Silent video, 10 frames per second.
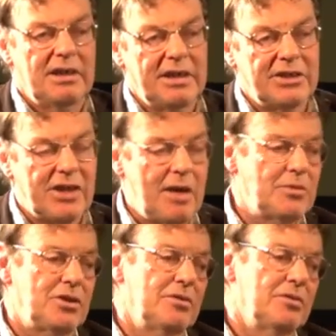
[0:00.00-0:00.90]
in the
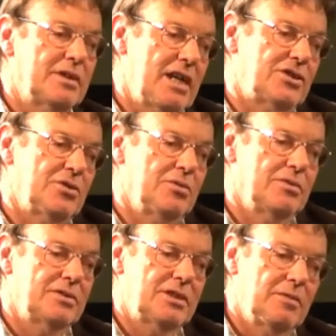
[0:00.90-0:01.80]
attempt to cancel
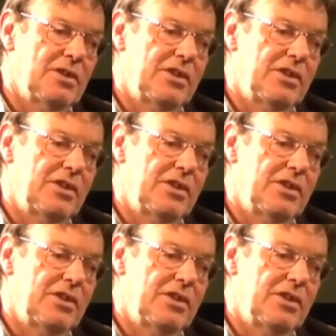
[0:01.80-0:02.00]
some of